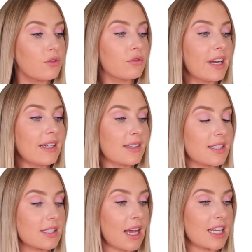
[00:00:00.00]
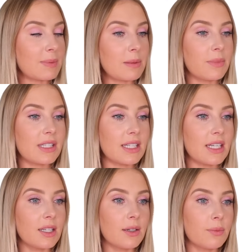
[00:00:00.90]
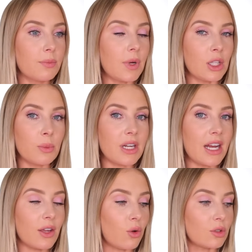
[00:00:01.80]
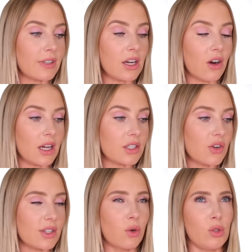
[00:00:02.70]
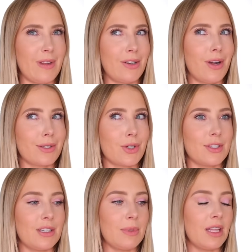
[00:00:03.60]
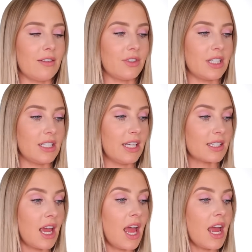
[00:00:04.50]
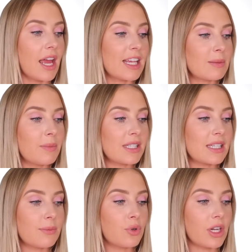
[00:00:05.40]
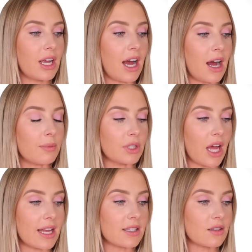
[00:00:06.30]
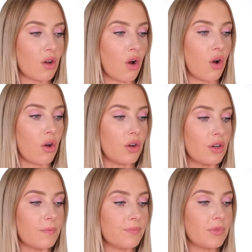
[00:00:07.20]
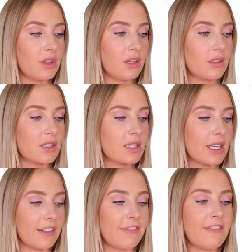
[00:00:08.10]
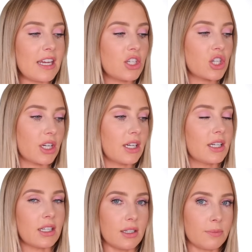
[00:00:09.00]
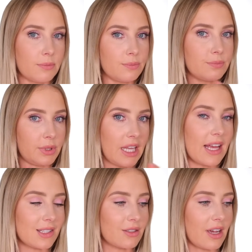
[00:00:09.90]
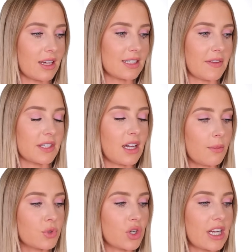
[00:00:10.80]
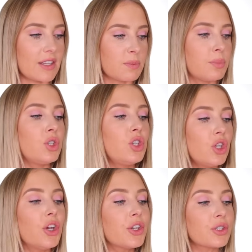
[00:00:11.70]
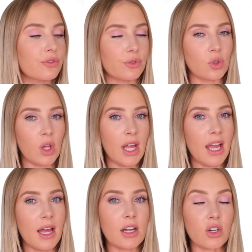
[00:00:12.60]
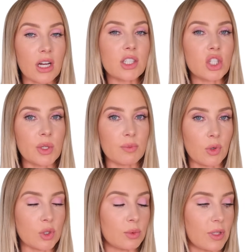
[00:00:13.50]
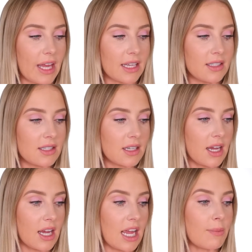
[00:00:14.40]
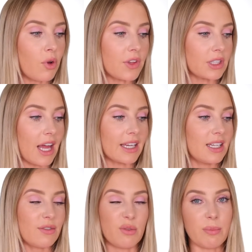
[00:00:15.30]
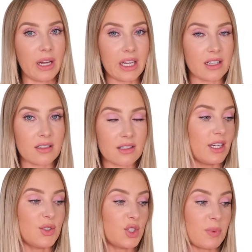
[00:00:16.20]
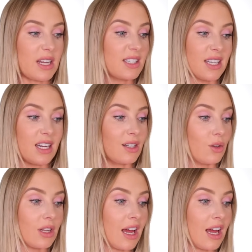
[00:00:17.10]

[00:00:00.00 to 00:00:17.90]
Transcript: Reese has been busy illuminating all of our grass trees. Not all of our grass trees, he'd be there for 10 years. He's been busy putting up lights on like feature plants of ours, like this gum tree, this beautiful grass tree with multiple heads. He bought the light kit from Bunnings and he's just been setting it all